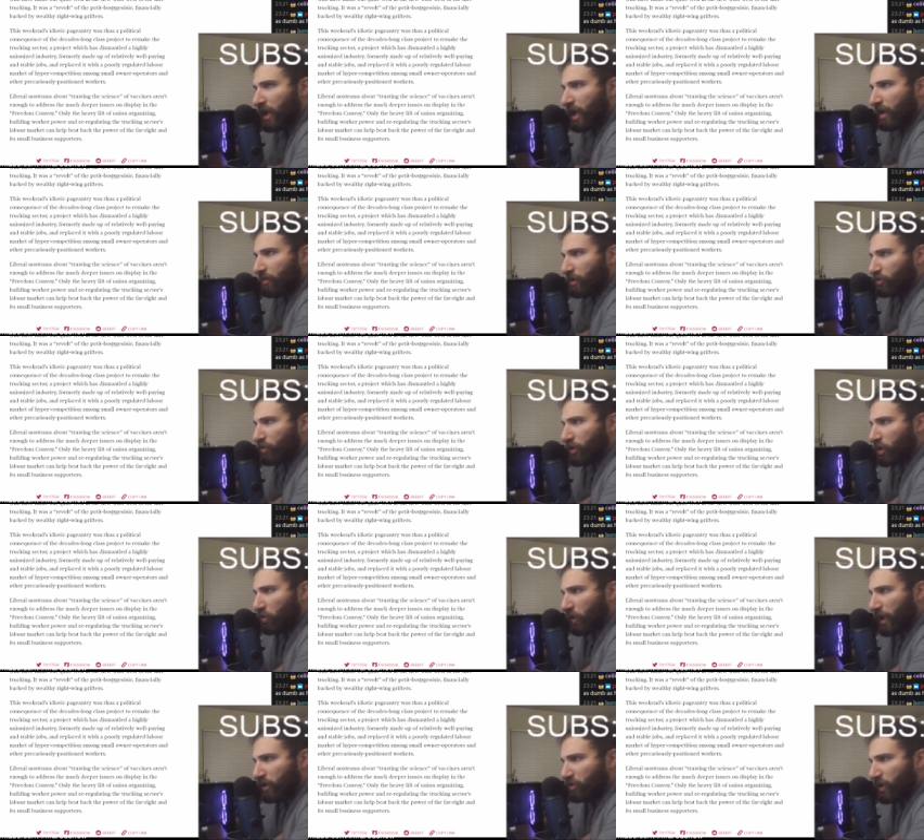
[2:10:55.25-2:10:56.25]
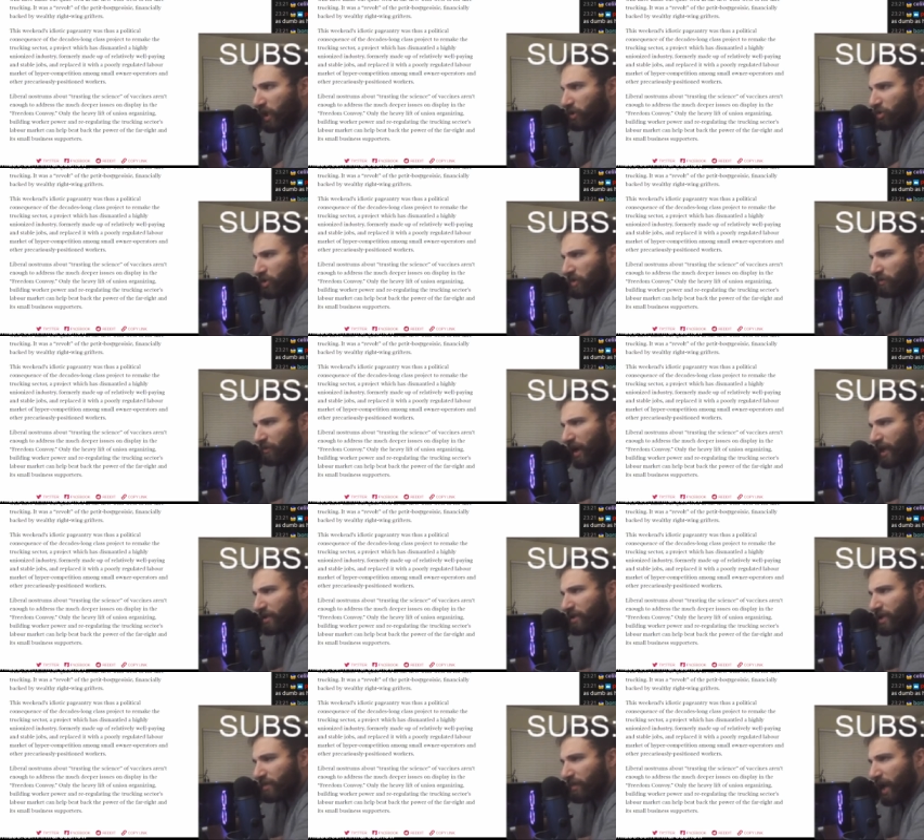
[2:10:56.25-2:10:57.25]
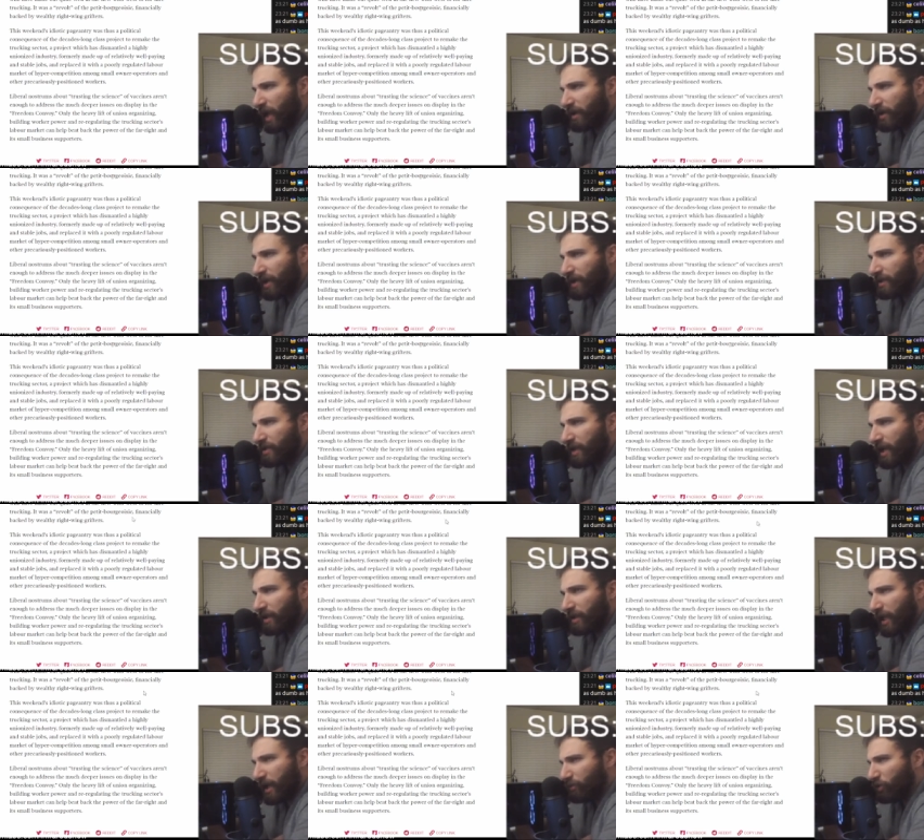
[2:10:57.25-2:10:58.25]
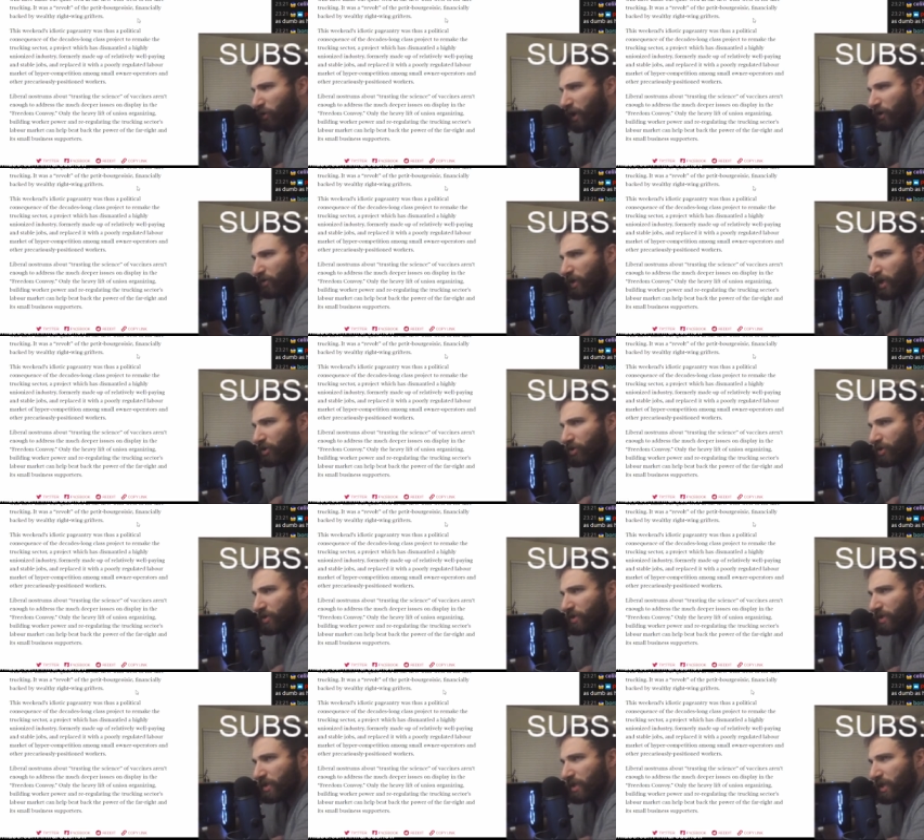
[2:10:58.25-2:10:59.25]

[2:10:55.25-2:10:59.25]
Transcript: between the regulation of vaccine mandates and labor regulations?